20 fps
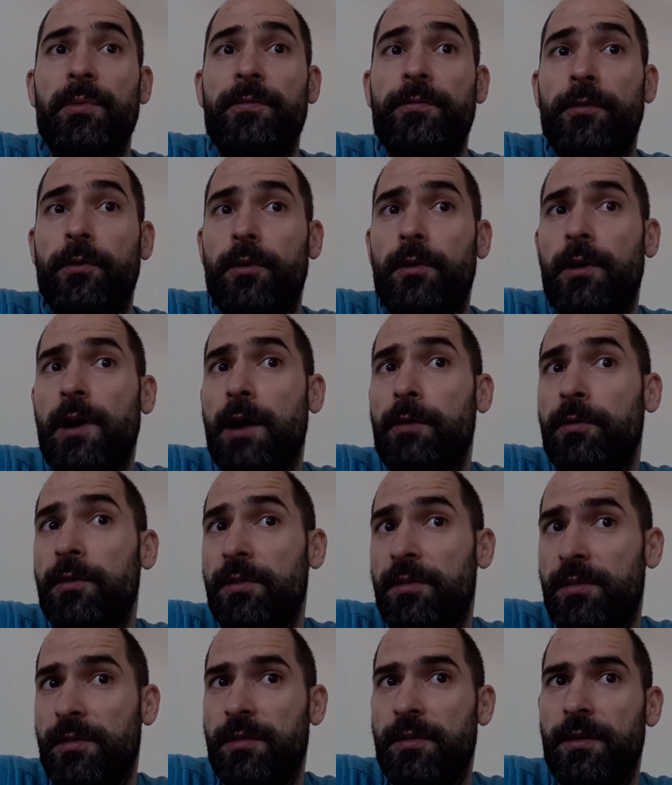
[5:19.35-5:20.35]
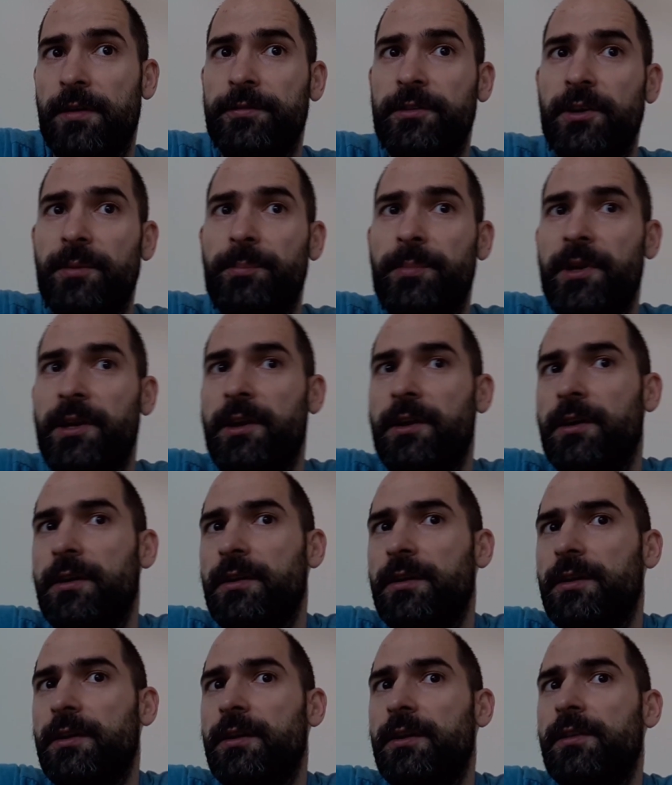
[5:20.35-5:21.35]
Before, I was of the
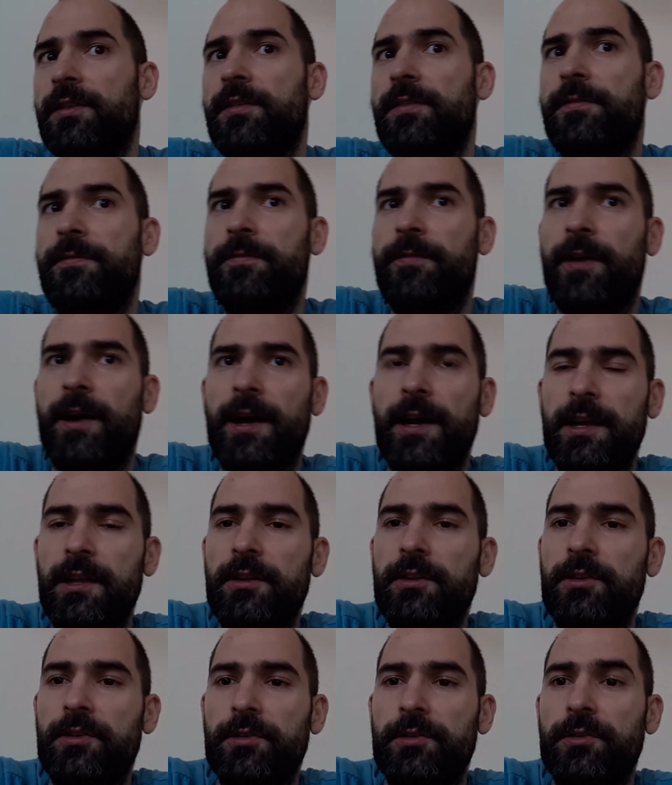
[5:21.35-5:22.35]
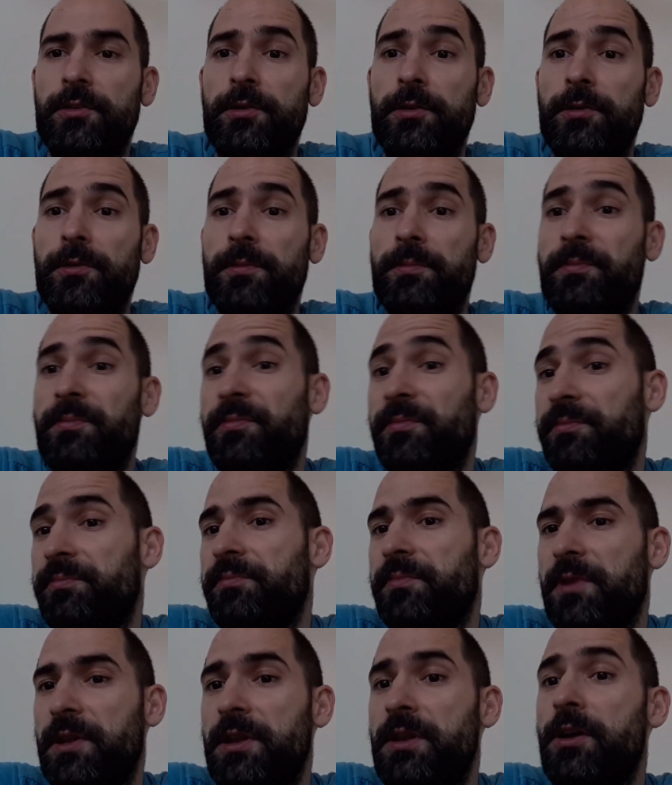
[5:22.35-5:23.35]
opinion that it's fine to
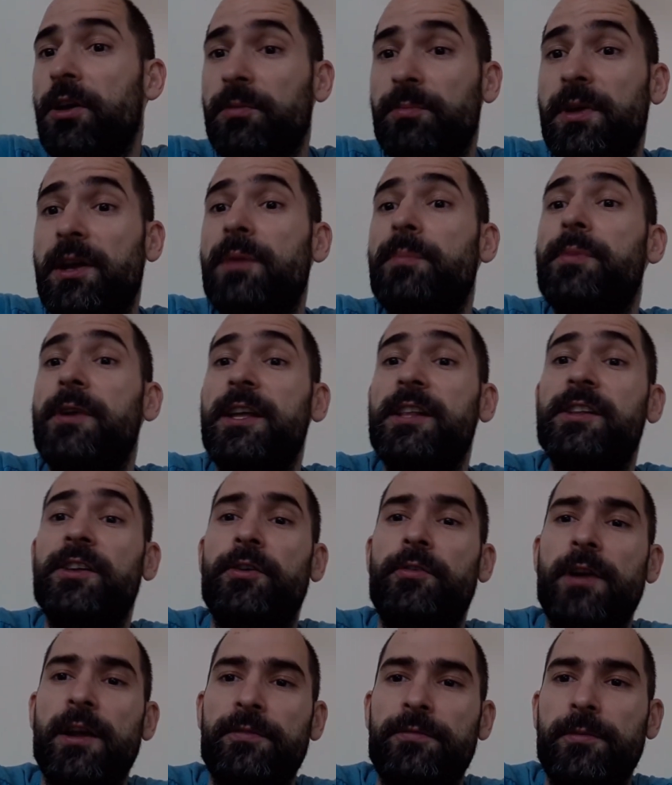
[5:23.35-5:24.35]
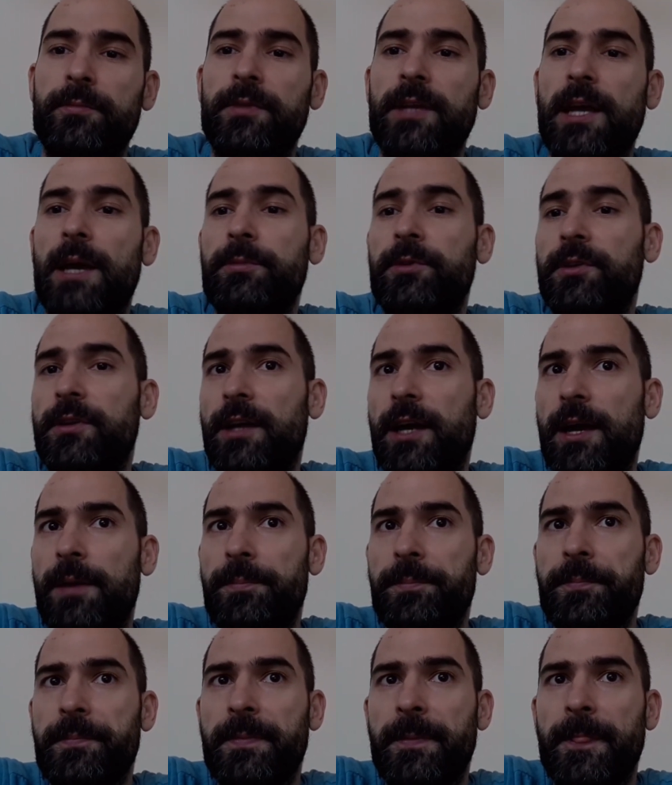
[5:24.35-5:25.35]
not be completely erect from time to
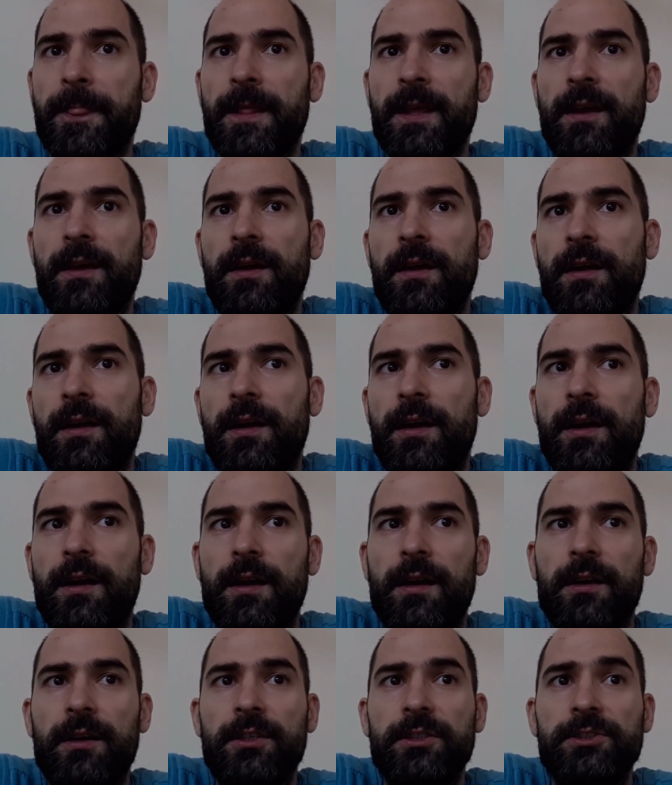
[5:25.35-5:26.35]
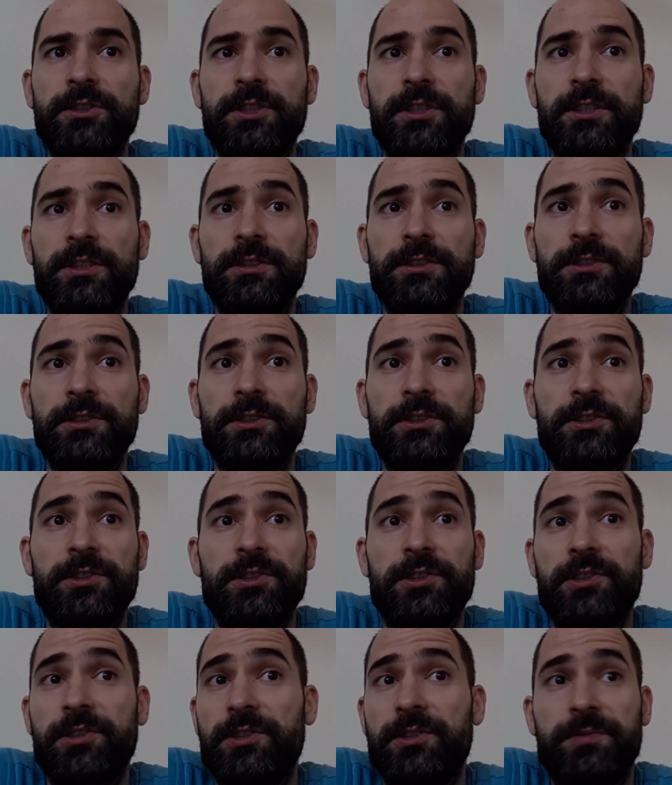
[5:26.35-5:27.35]
time,
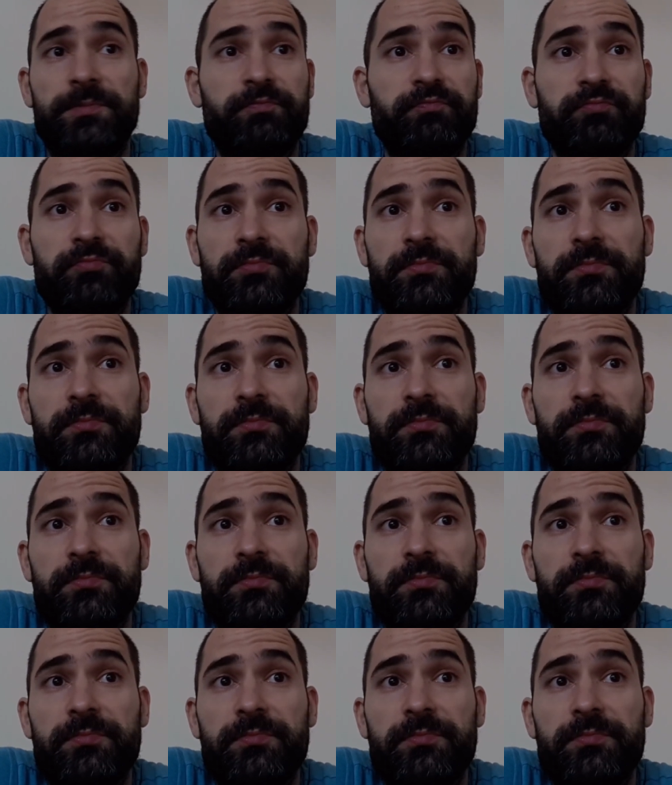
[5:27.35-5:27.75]
since